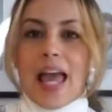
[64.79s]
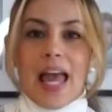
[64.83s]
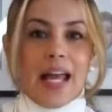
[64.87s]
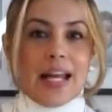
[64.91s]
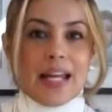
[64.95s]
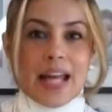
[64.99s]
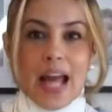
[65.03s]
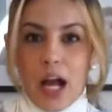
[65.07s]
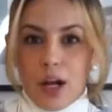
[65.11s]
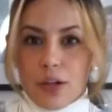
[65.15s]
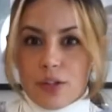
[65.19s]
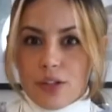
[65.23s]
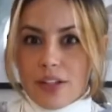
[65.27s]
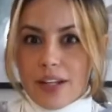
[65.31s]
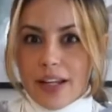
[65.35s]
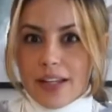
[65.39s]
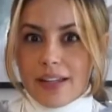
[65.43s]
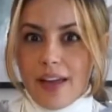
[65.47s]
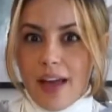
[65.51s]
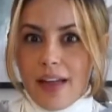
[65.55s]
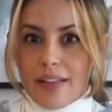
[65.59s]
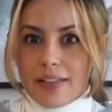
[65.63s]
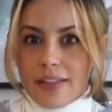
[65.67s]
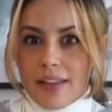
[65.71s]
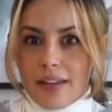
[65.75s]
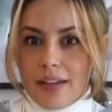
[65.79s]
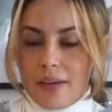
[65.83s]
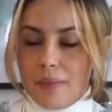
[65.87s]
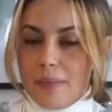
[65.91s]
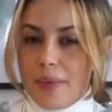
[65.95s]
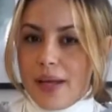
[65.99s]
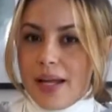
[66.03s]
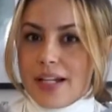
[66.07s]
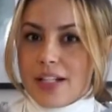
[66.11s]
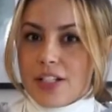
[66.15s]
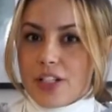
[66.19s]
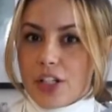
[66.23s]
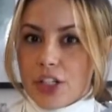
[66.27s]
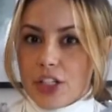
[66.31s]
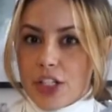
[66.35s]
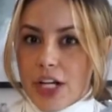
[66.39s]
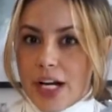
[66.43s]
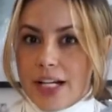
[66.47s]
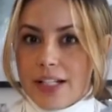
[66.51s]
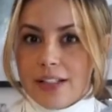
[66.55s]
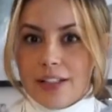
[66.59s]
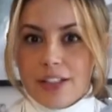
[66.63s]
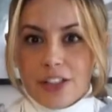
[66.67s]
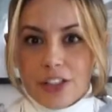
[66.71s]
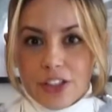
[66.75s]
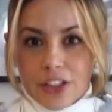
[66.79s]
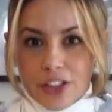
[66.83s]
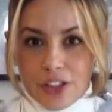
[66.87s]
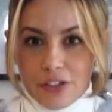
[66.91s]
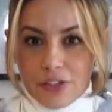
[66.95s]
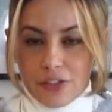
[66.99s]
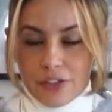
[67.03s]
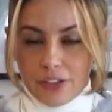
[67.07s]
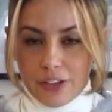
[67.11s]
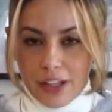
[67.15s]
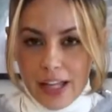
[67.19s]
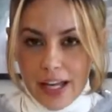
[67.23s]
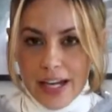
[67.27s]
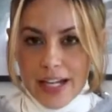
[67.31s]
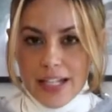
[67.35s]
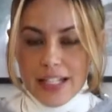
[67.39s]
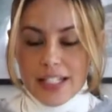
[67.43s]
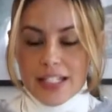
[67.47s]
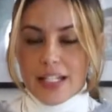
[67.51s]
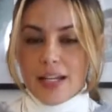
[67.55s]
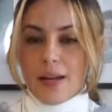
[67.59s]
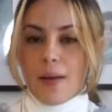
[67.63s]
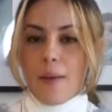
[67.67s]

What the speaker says: and how did I get them entertained during the flight.